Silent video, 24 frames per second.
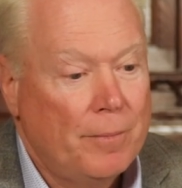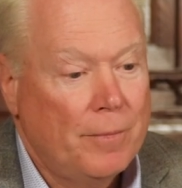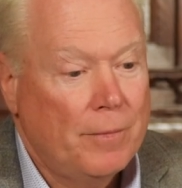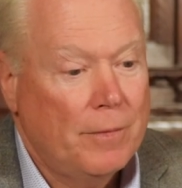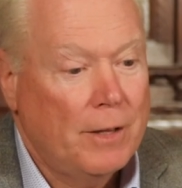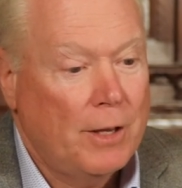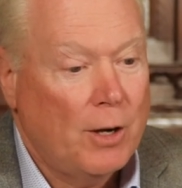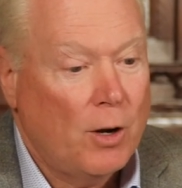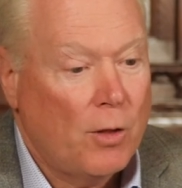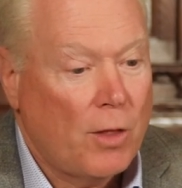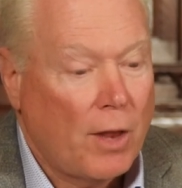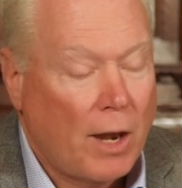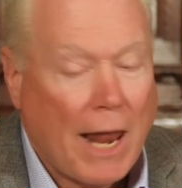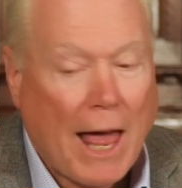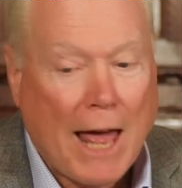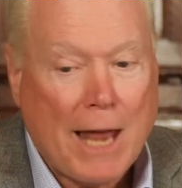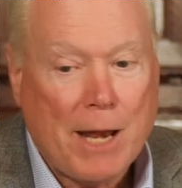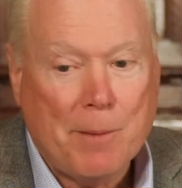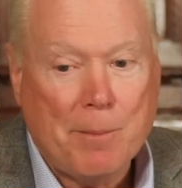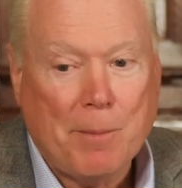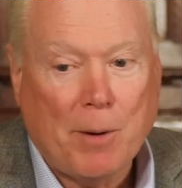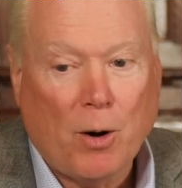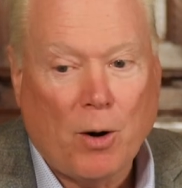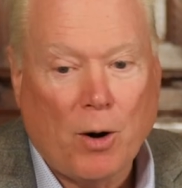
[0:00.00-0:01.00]
you know the Latin
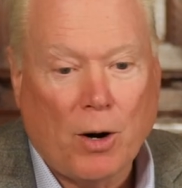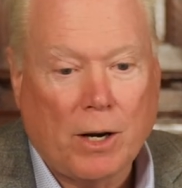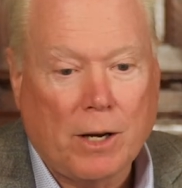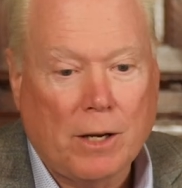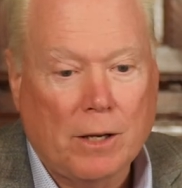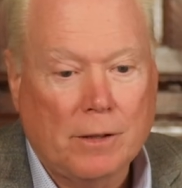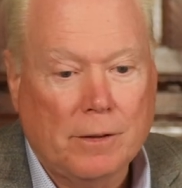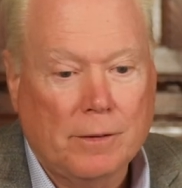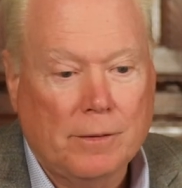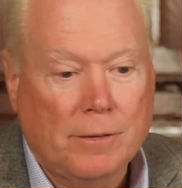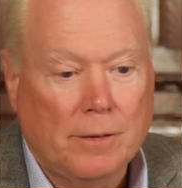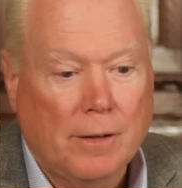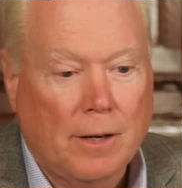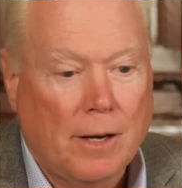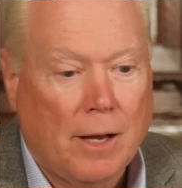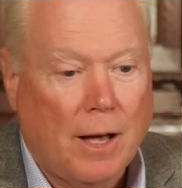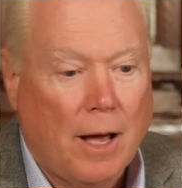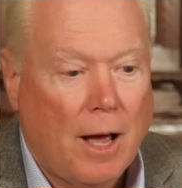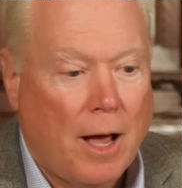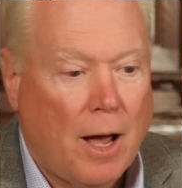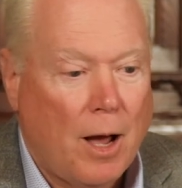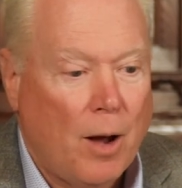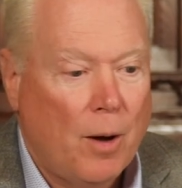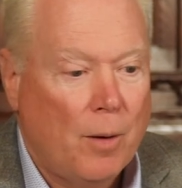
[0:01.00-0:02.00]
American
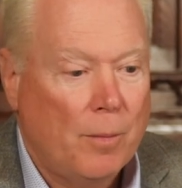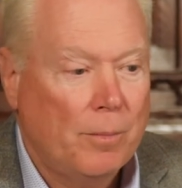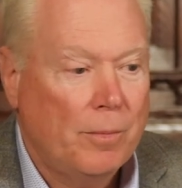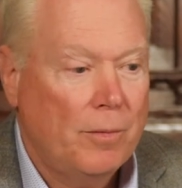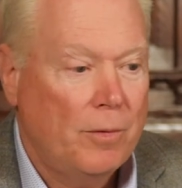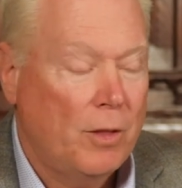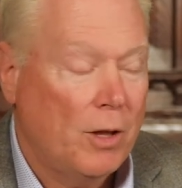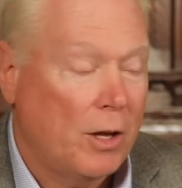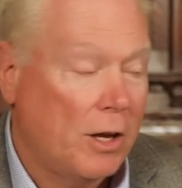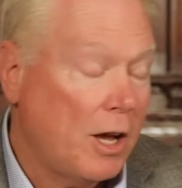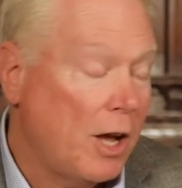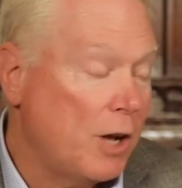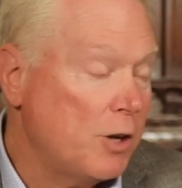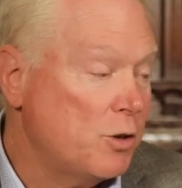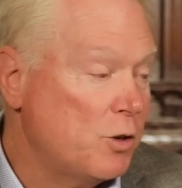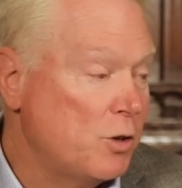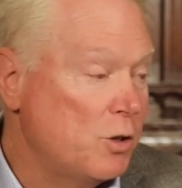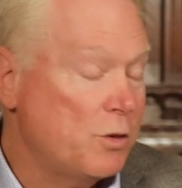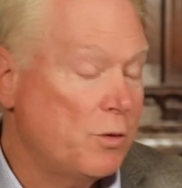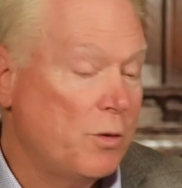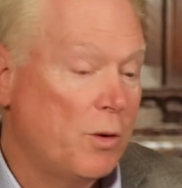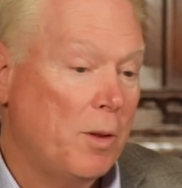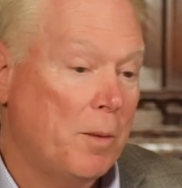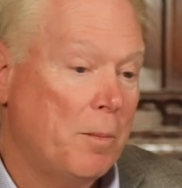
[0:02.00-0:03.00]
uh, the
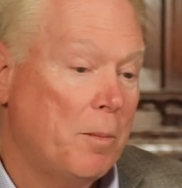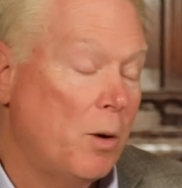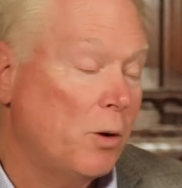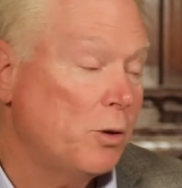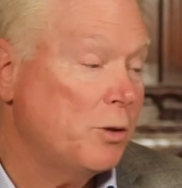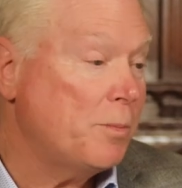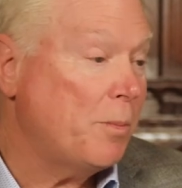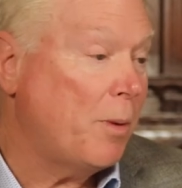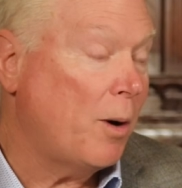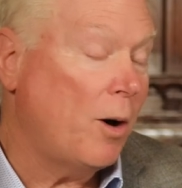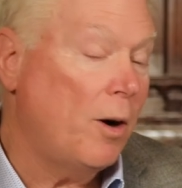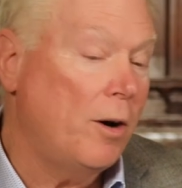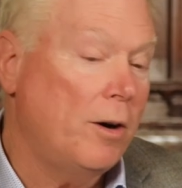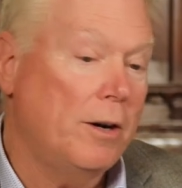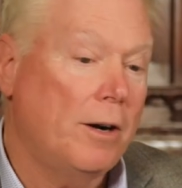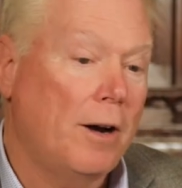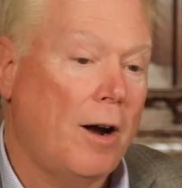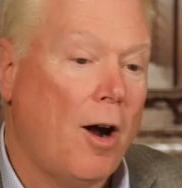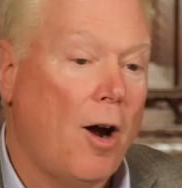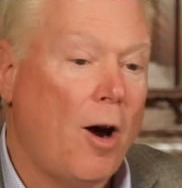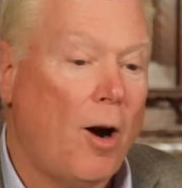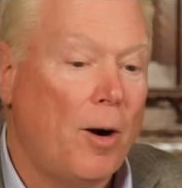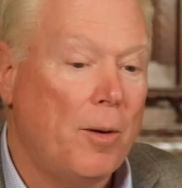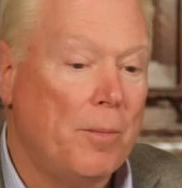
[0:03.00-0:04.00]
countries for the most part
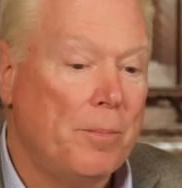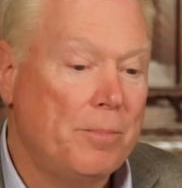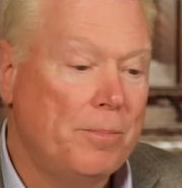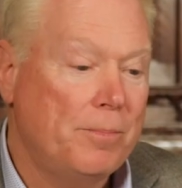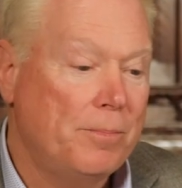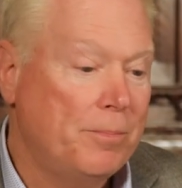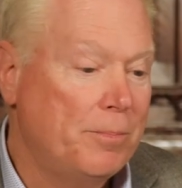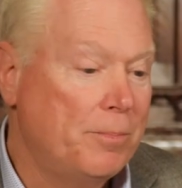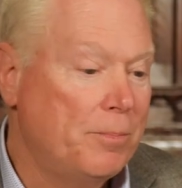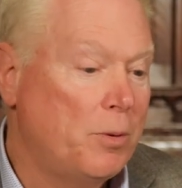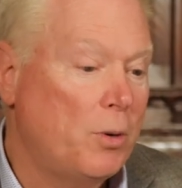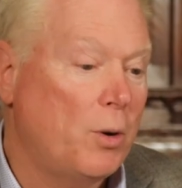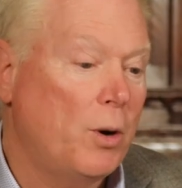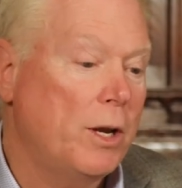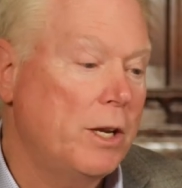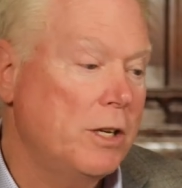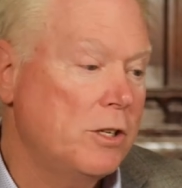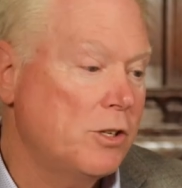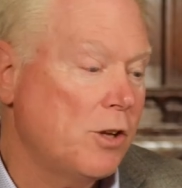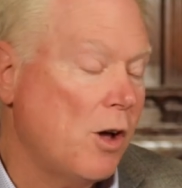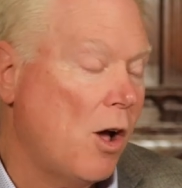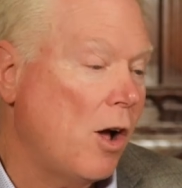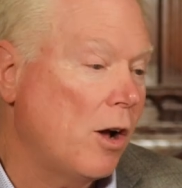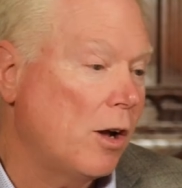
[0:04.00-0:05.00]
are pretty
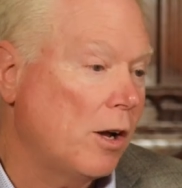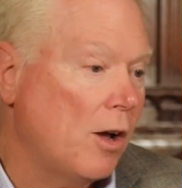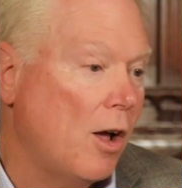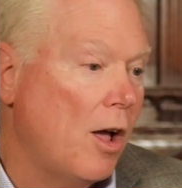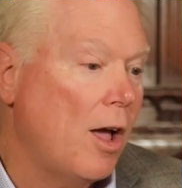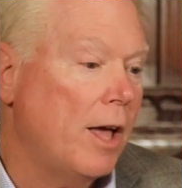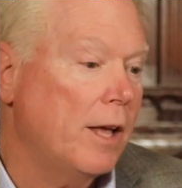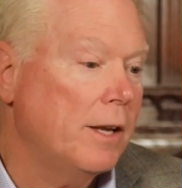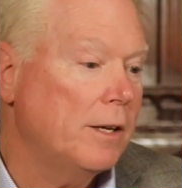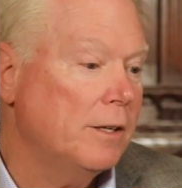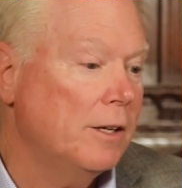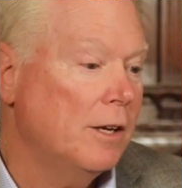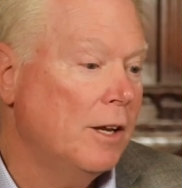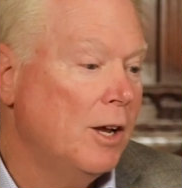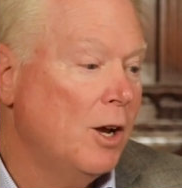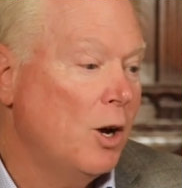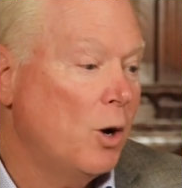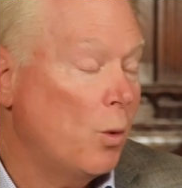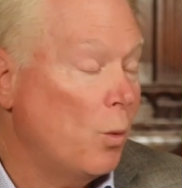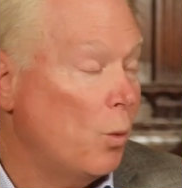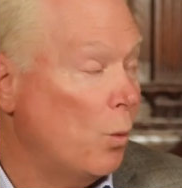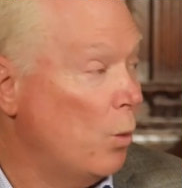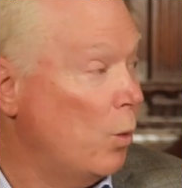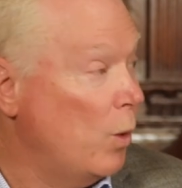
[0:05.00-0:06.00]
doggone
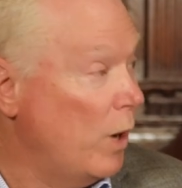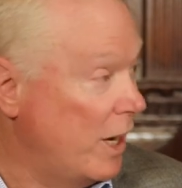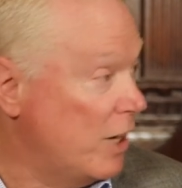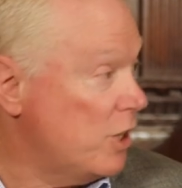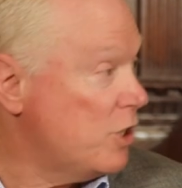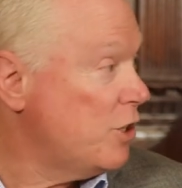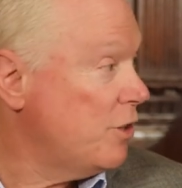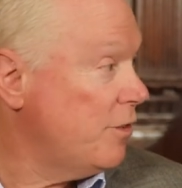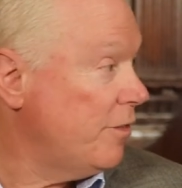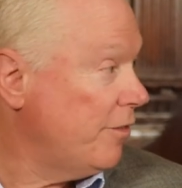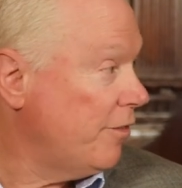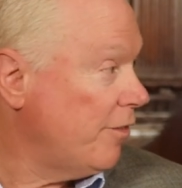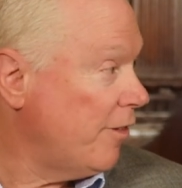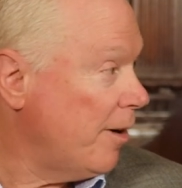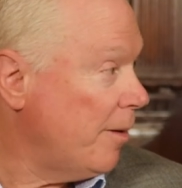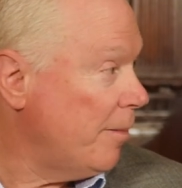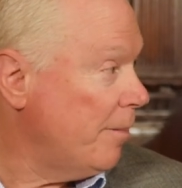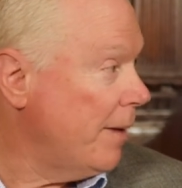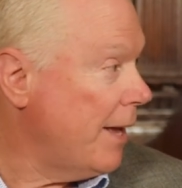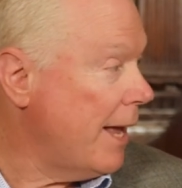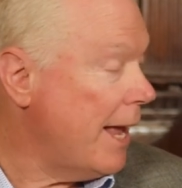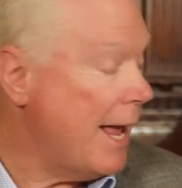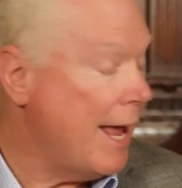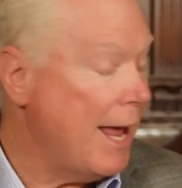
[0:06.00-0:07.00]
rich
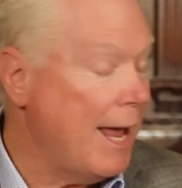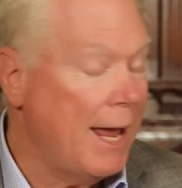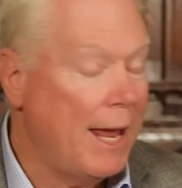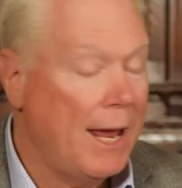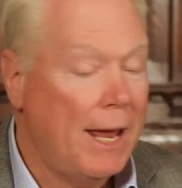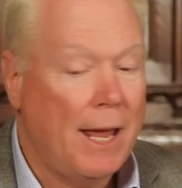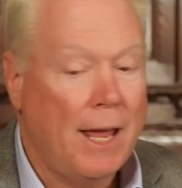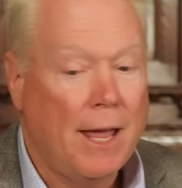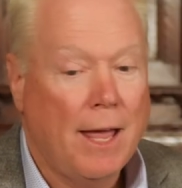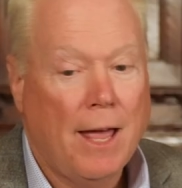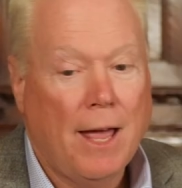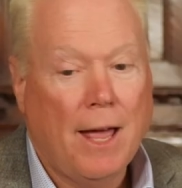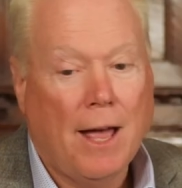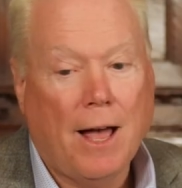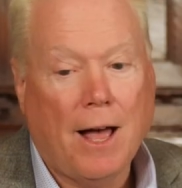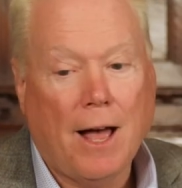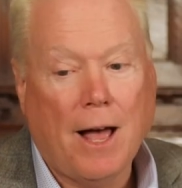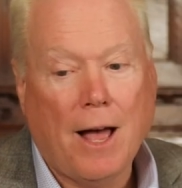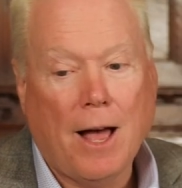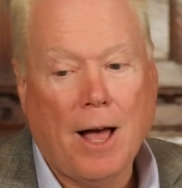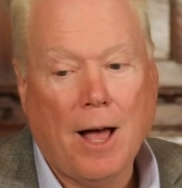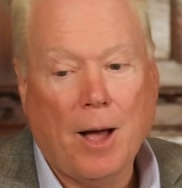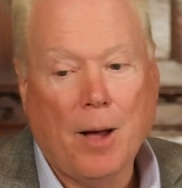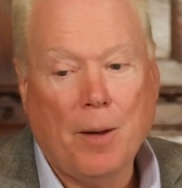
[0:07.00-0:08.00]
from a
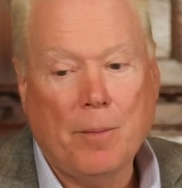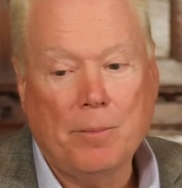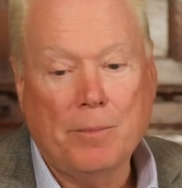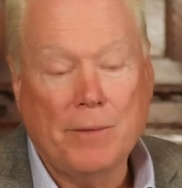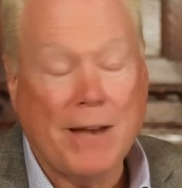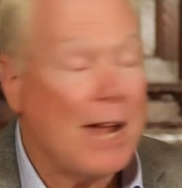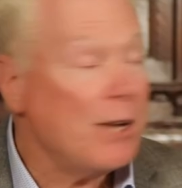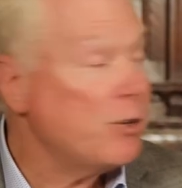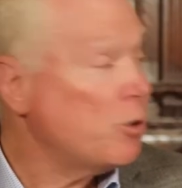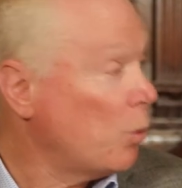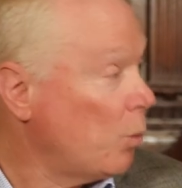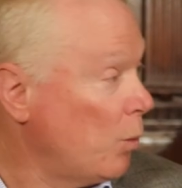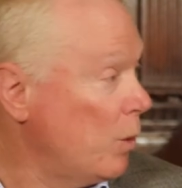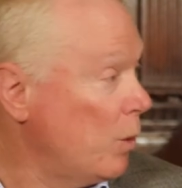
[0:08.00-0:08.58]
um, natural